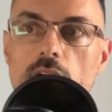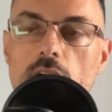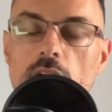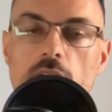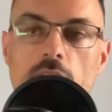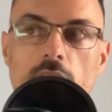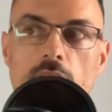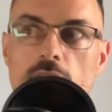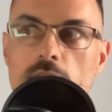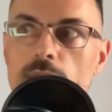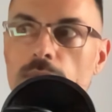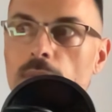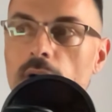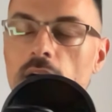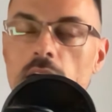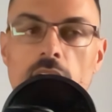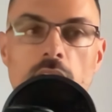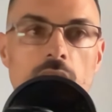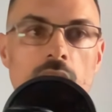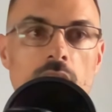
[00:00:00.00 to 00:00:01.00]
at
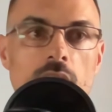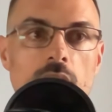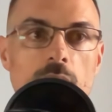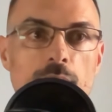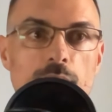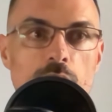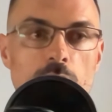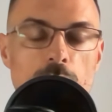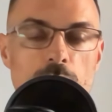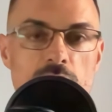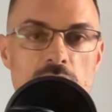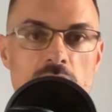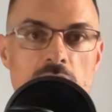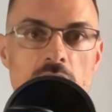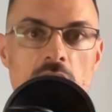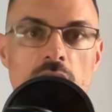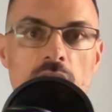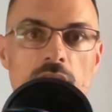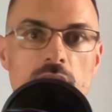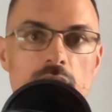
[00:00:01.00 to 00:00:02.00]
my laptop screen.